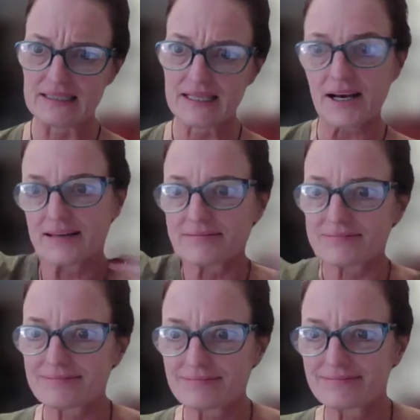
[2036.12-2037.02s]
yeah,
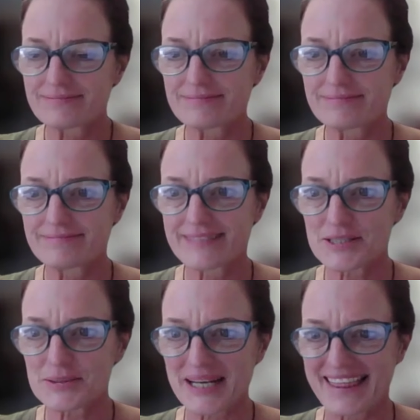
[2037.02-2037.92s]

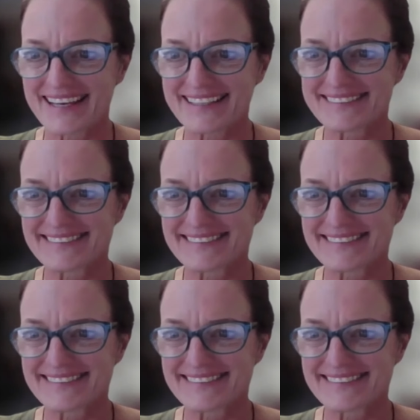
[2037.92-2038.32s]
that's what I think.